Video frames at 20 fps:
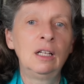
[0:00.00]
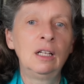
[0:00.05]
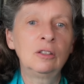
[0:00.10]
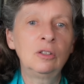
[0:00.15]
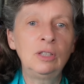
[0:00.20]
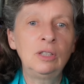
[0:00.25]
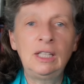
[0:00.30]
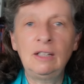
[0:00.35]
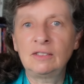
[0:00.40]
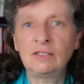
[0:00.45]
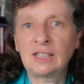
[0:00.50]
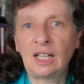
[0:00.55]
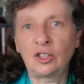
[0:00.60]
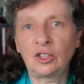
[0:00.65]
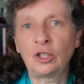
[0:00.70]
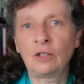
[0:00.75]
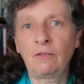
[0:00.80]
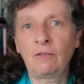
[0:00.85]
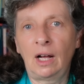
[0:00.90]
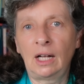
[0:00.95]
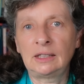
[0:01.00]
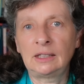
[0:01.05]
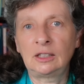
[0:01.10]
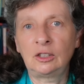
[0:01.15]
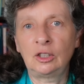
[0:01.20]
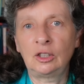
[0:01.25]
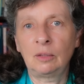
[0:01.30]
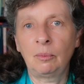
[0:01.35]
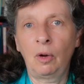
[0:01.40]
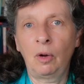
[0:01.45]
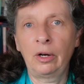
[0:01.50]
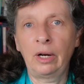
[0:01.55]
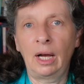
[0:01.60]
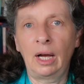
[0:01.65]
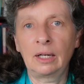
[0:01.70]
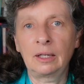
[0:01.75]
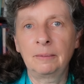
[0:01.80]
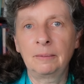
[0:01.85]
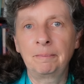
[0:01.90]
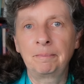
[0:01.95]
could give such advice to the
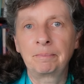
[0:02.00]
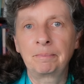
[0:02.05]
monarch.